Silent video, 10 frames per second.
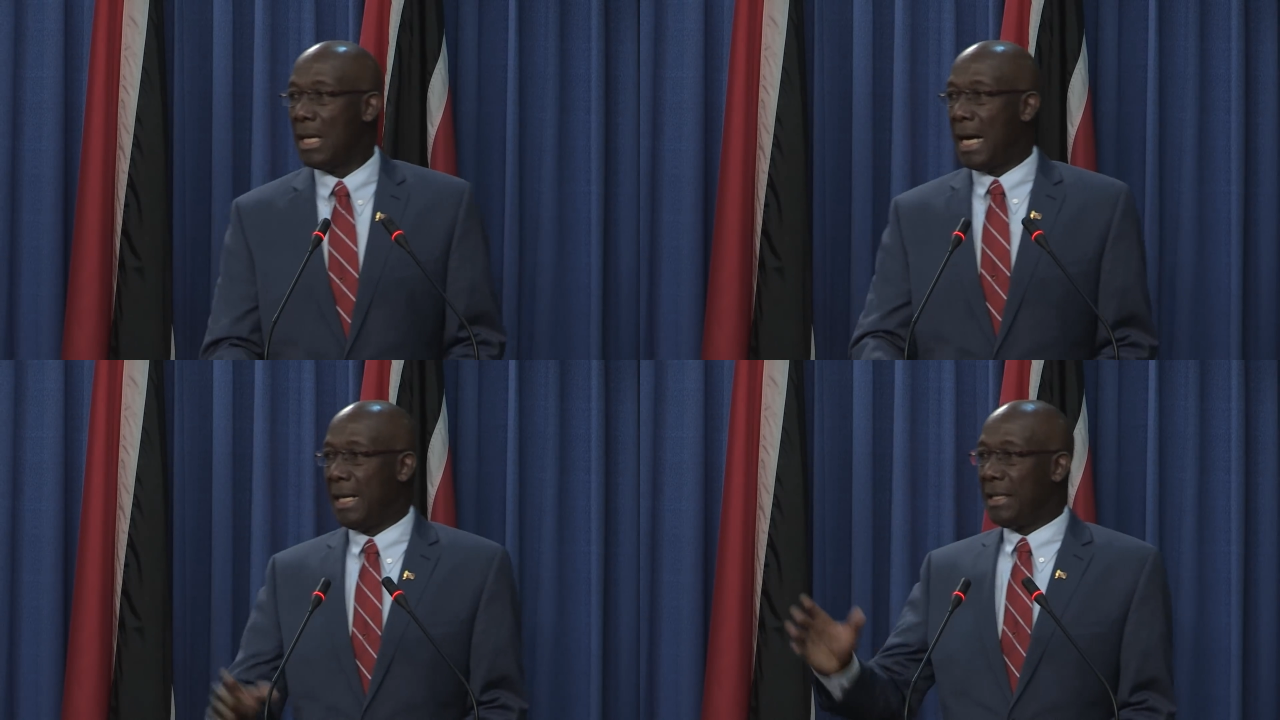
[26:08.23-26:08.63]

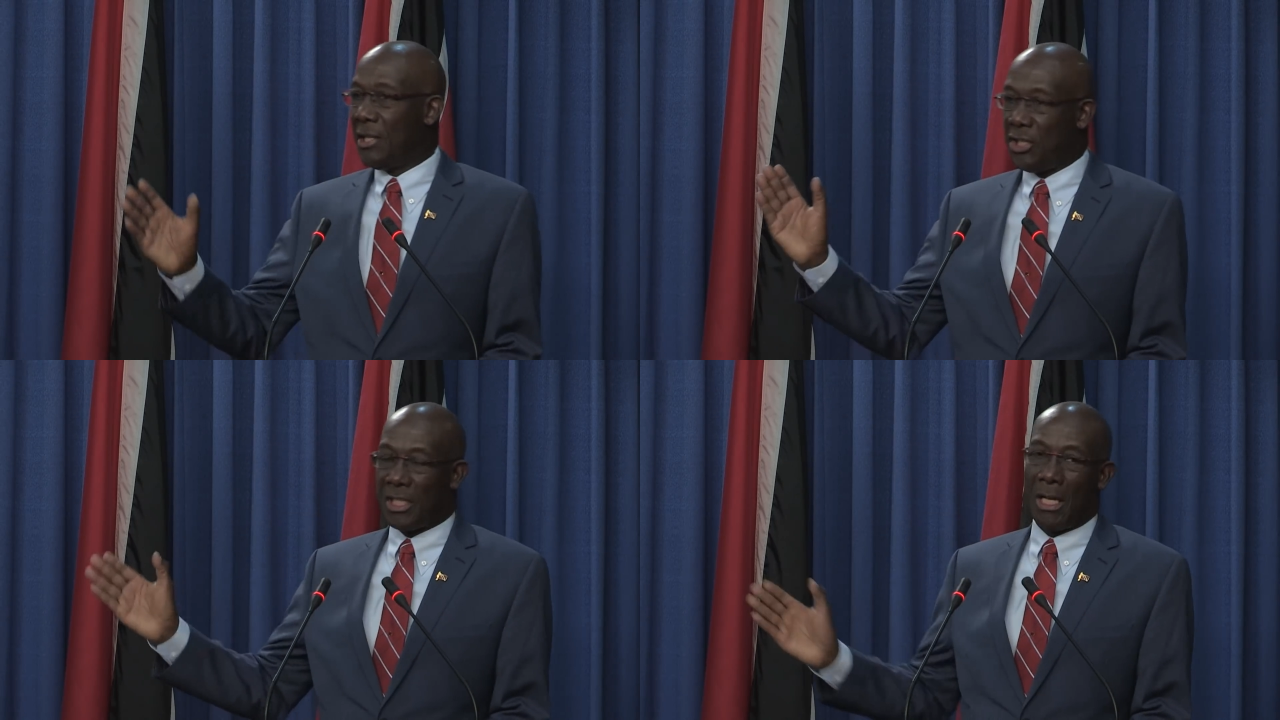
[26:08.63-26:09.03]
and
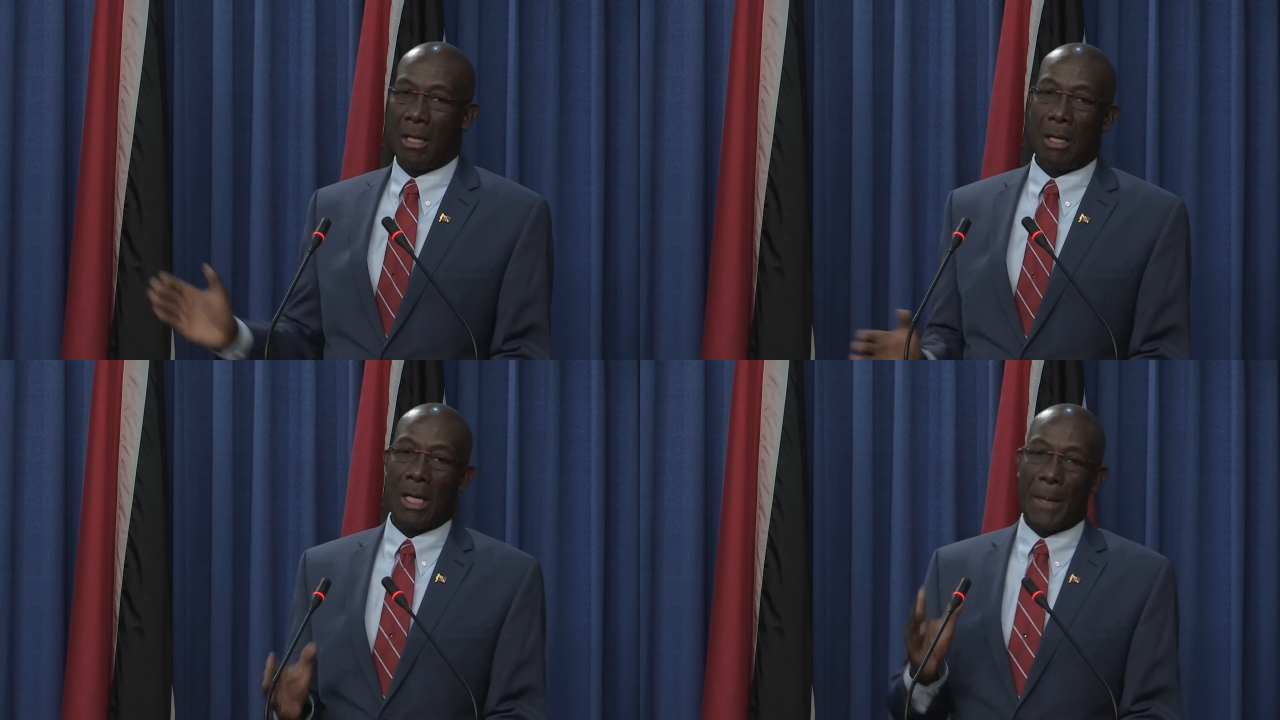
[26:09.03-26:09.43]

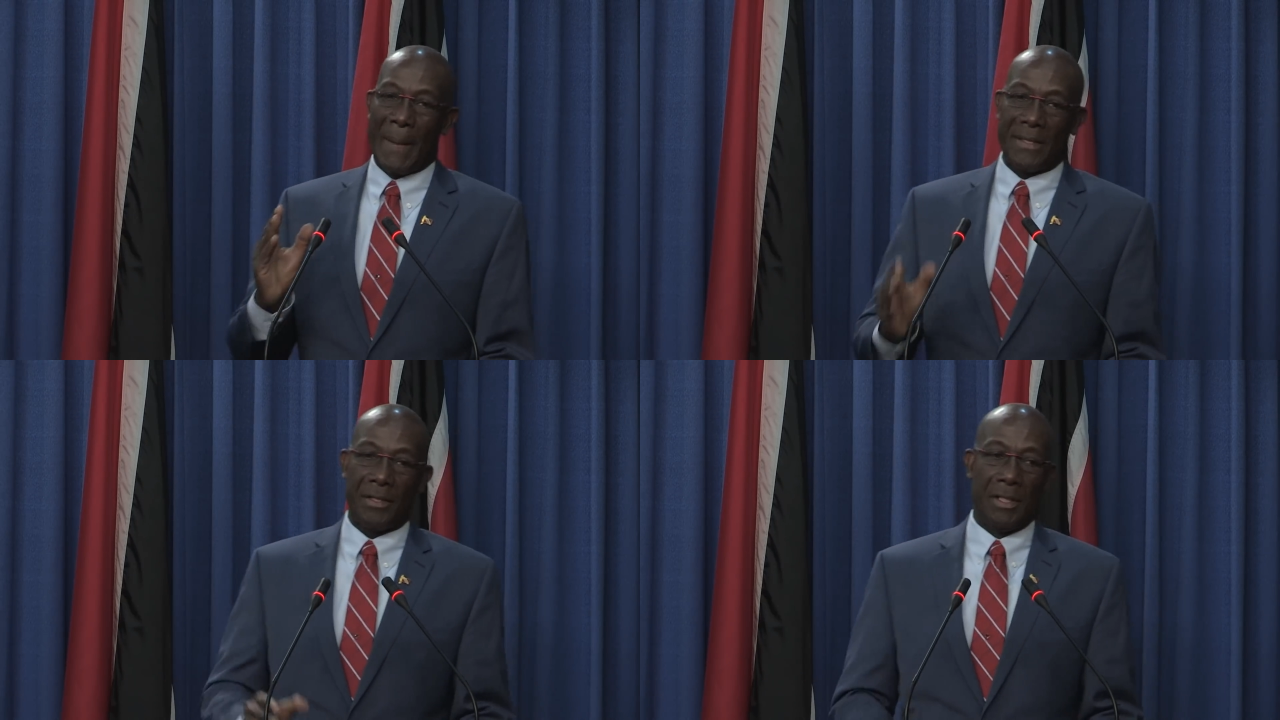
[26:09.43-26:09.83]
digital
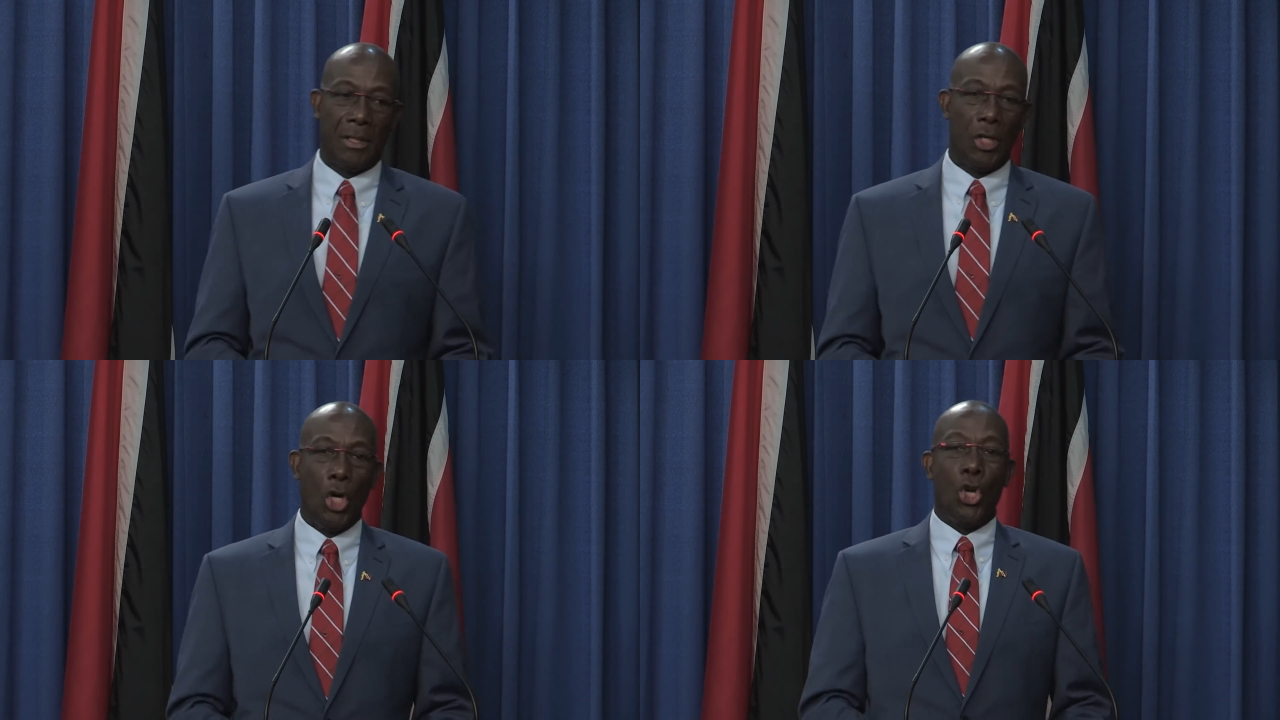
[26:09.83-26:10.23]
capacity
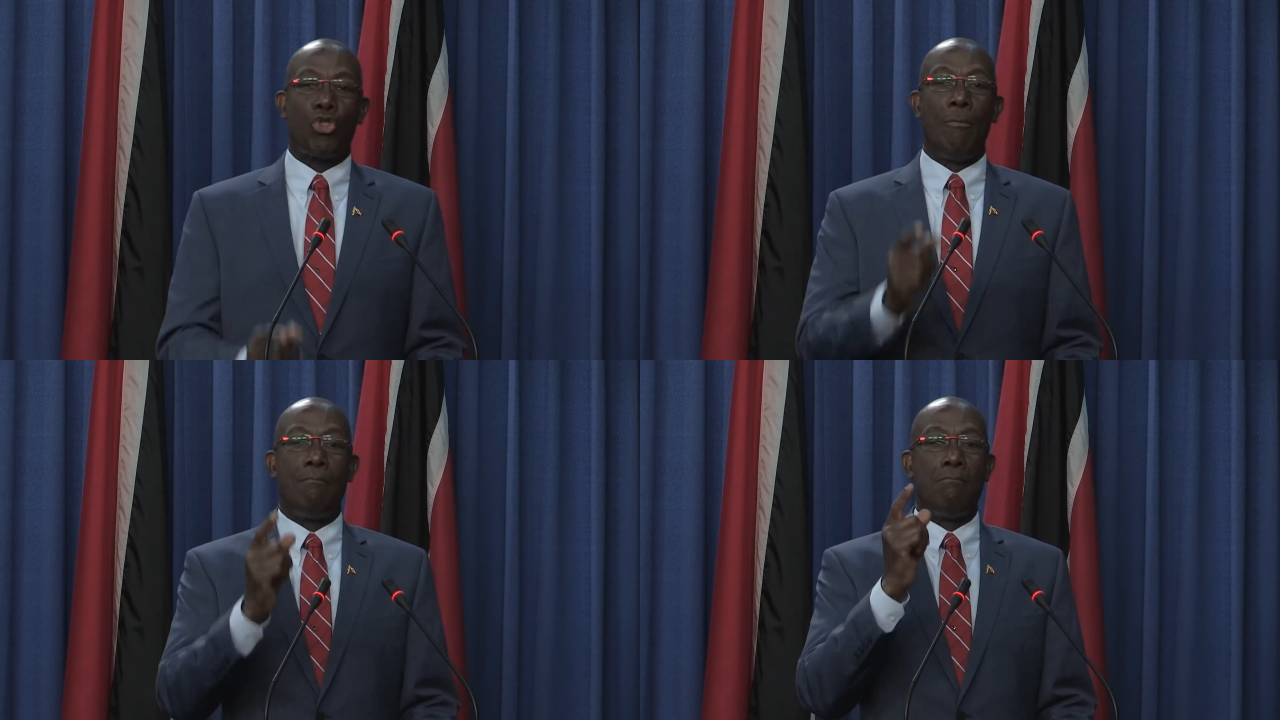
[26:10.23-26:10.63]

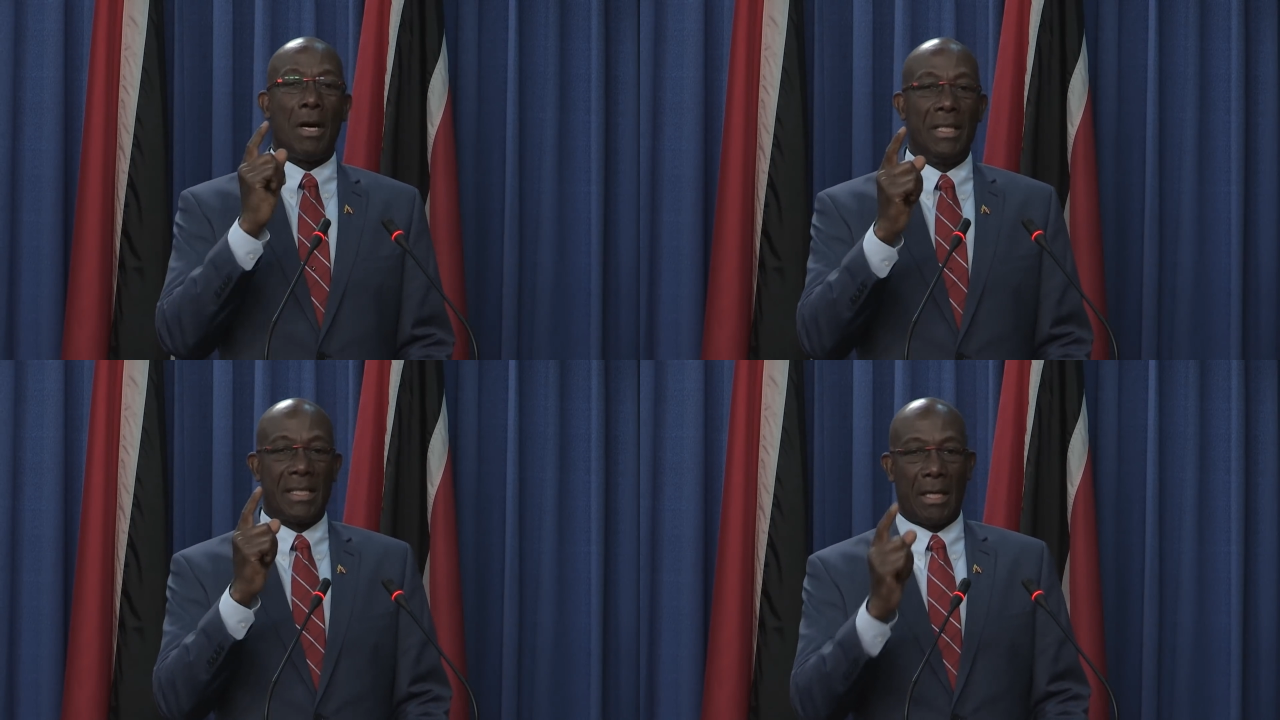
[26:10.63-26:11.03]
to
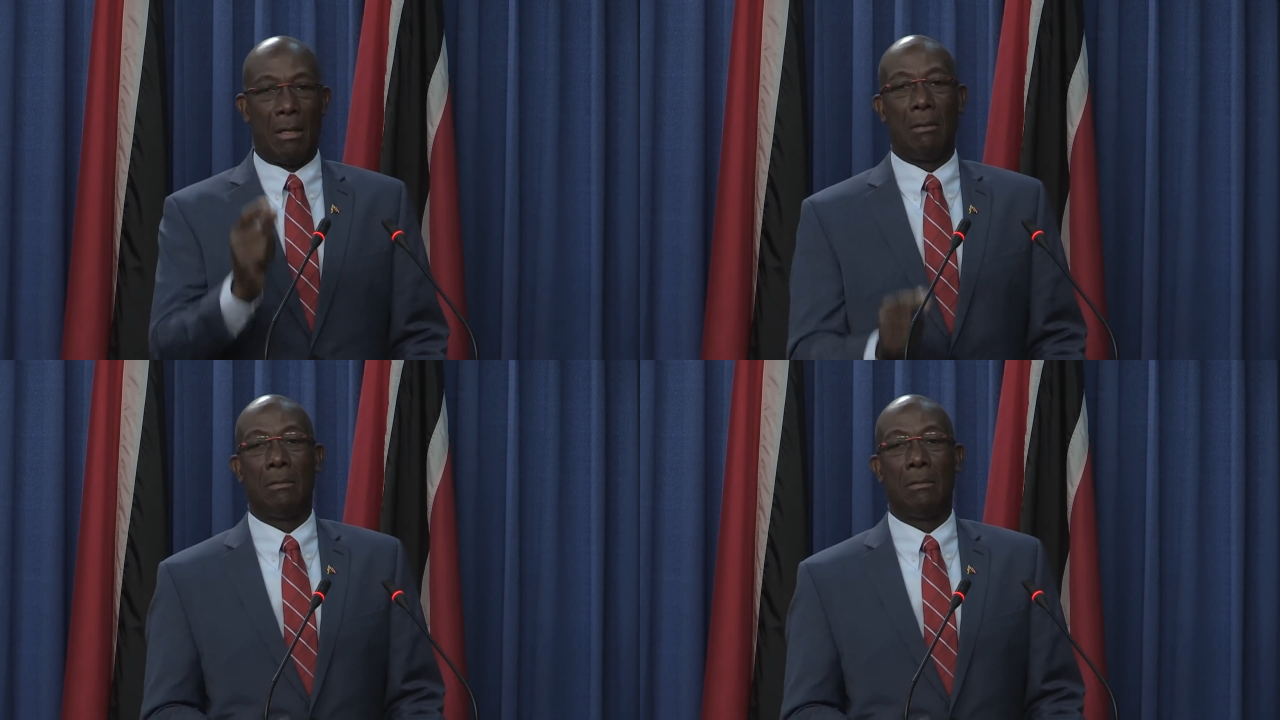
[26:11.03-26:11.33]
monitor